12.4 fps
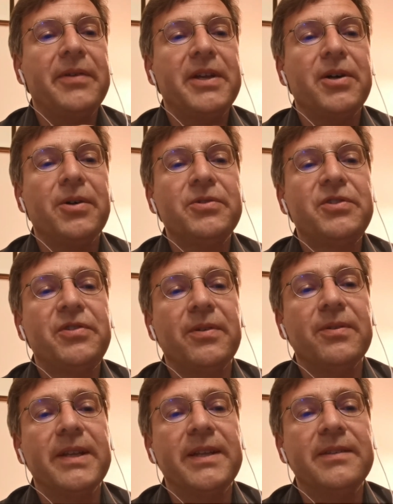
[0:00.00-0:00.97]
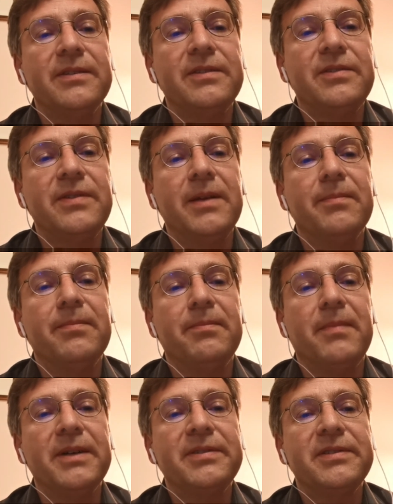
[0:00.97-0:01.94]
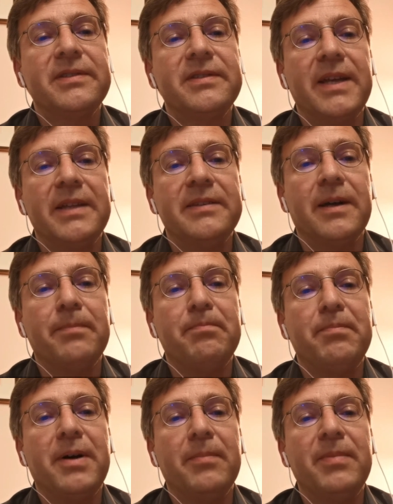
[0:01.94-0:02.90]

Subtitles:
Agricultural industry must set up